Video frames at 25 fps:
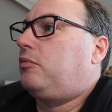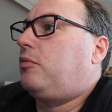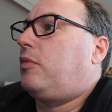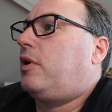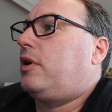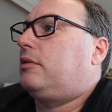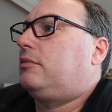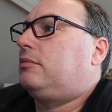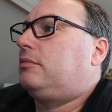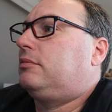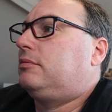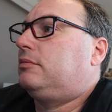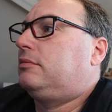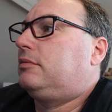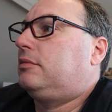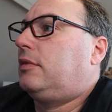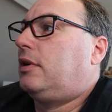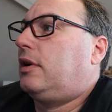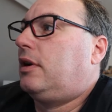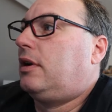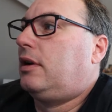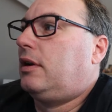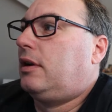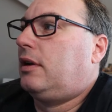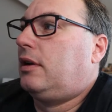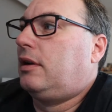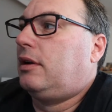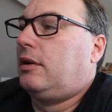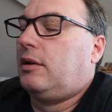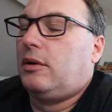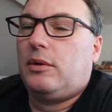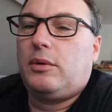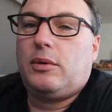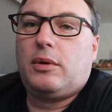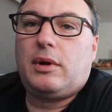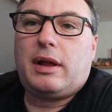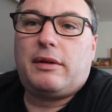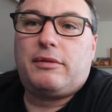we'll
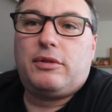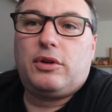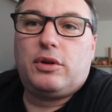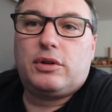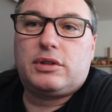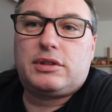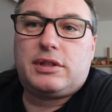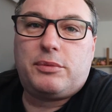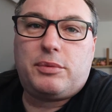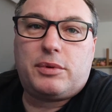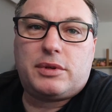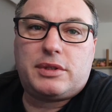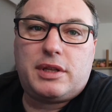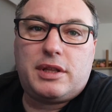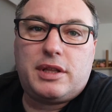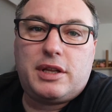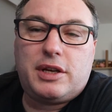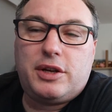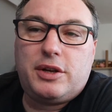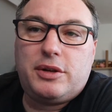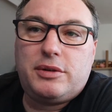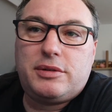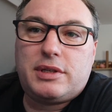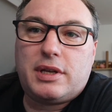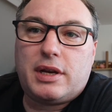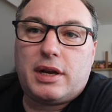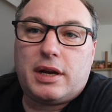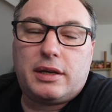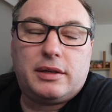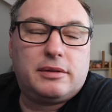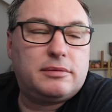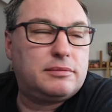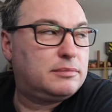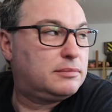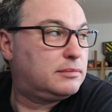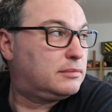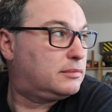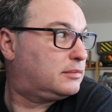have a look, see what's in the news today.
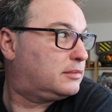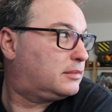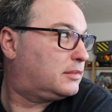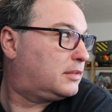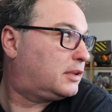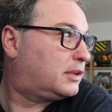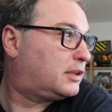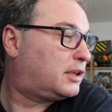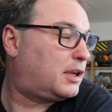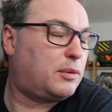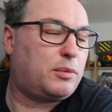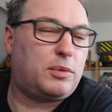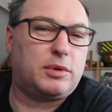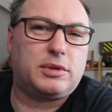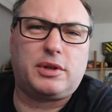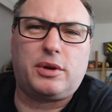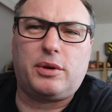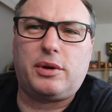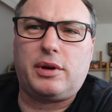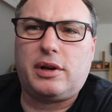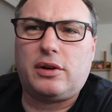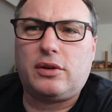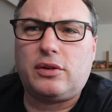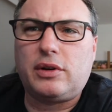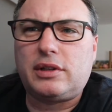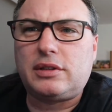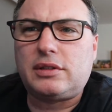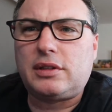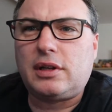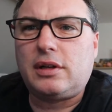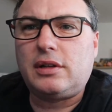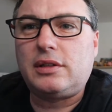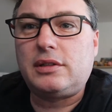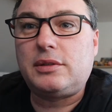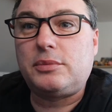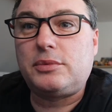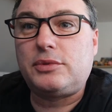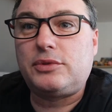I don't know what's going on
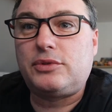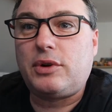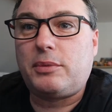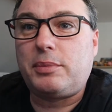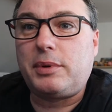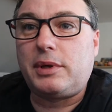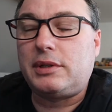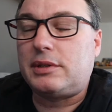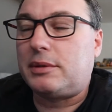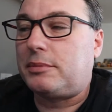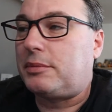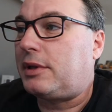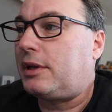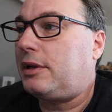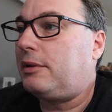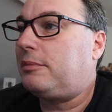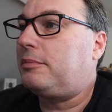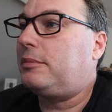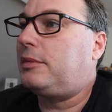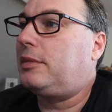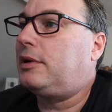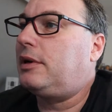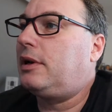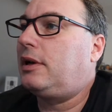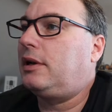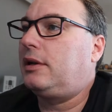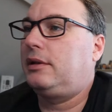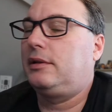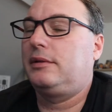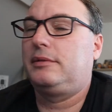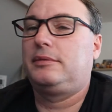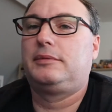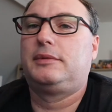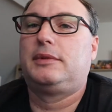outside. Someone's dropping something, but hey,